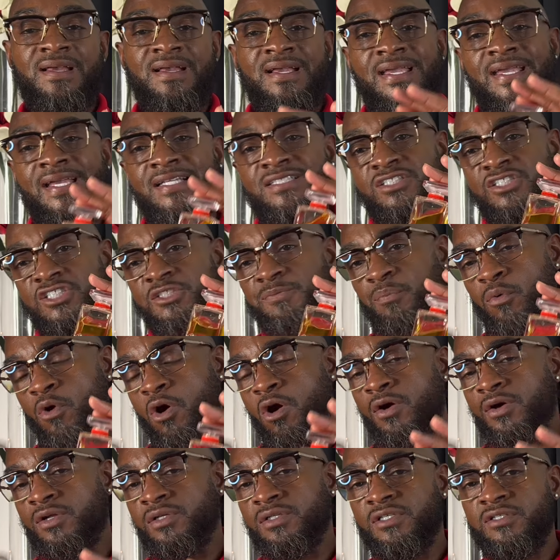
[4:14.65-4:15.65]
It's a
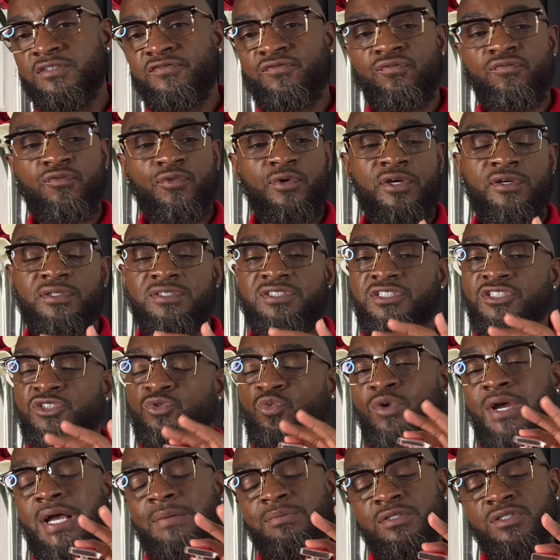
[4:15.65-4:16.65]
sparkling fragrance that's
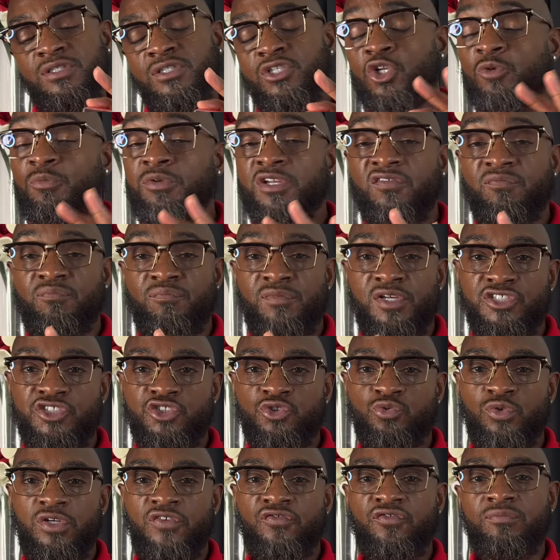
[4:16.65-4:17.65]
wrapped in a little bit of
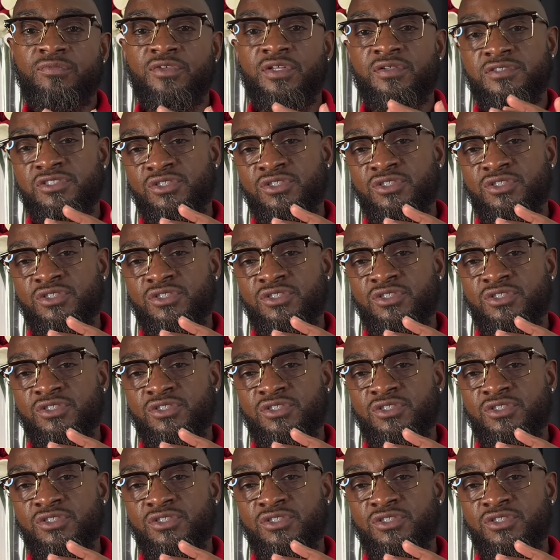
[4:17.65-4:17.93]
mystery from the